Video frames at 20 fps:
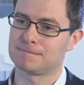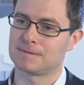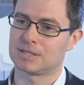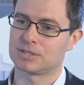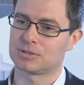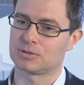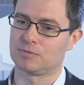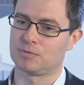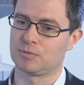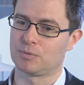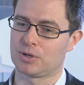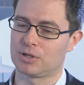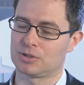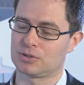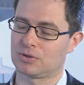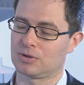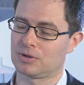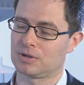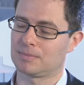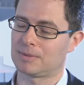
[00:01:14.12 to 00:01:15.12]
So if you want
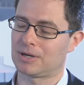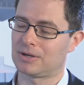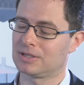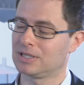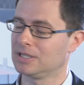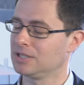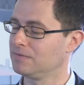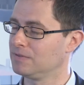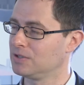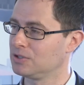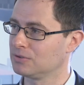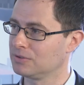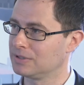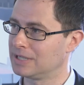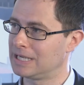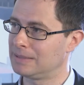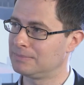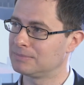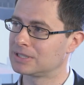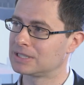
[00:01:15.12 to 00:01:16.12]
to talk about individual
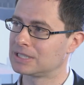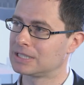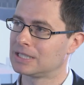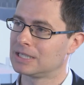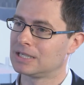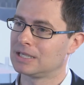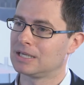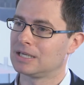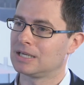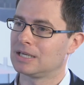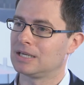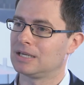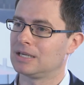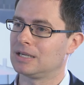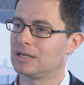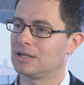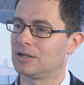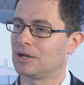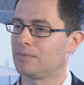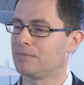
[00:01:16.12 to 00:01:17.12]
names,
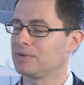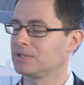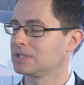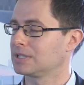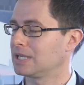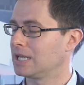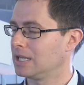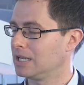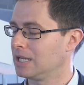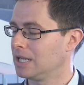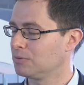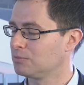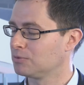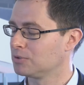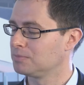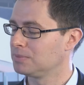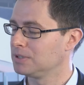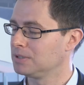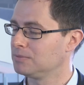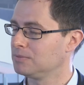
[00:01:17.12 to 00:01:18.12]
an obvious candidate
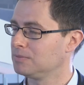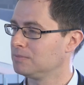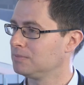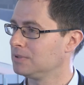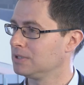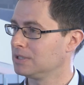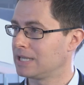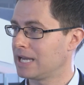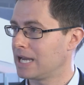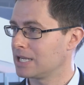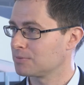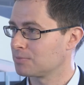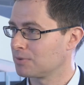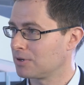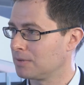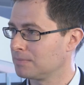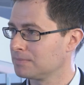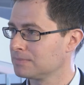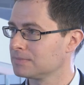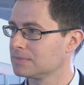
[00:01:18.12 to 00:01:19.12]
would be
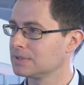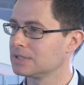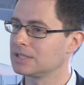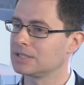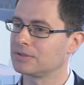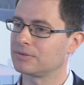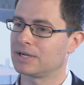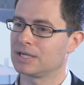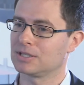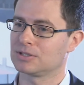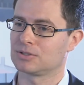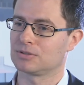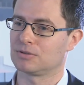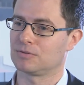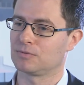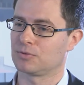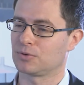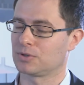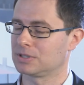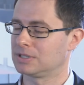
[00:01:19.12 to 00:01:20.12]
Gazprom, right? So
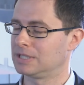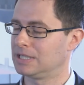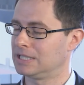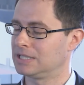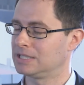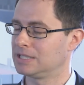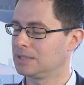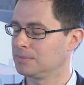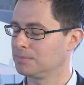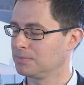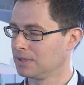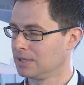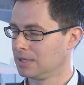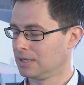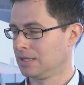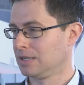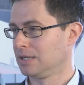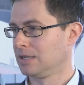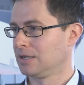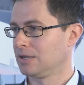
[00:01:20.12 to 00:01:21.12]
of course they ship
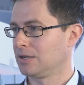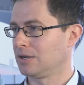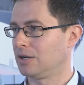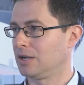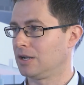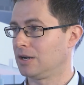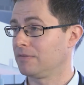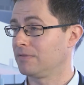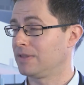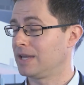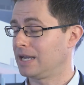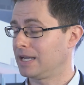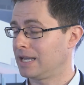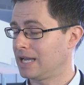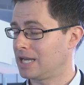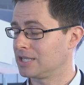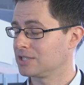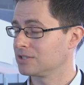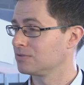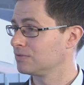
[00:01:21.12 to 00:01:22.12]
a lot of their
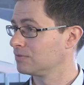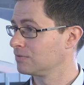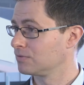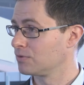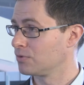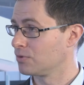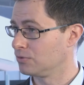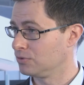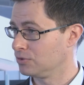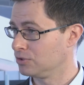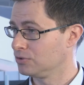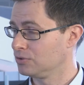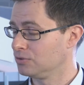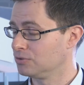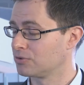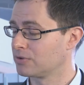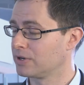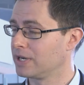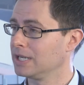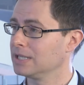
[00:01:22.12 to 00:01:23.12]
gas through
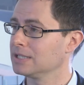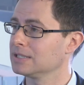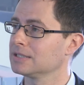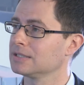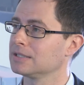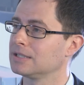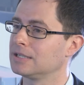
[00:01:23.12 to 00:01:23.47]
Ukraine.